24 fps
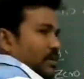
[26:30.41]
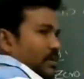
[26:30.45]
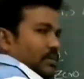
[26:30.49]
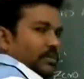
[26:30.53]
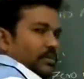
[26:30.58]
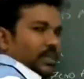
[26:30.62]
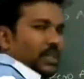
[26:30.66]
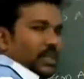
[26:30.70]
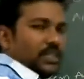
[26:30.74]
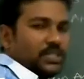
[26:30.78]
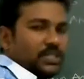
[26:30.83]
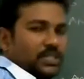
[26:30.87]

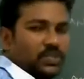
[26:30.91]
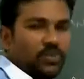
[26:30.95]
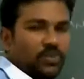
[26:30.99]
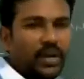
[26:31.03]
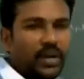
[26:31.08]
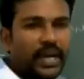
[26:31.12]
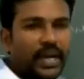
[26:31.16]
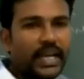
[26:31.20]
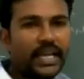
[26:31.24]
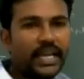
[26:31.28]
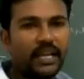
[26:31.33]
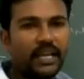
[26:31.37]
There is no
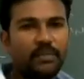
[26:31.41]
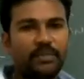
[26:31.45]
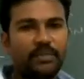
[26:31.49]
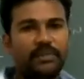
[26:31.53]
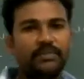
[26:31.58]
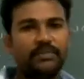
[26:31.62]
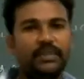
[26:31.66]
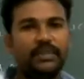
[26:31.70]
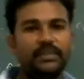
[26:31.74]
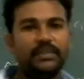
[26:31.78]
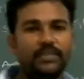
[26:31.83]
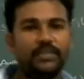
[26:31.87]
angle
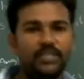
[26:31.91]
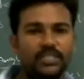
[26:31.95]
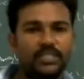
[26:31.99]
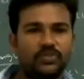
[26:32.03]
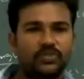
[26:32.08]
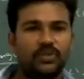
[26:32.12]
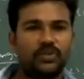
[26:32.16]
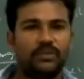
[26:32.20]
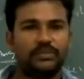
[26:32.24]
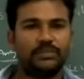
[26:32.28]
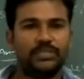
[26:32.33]
between these two arms.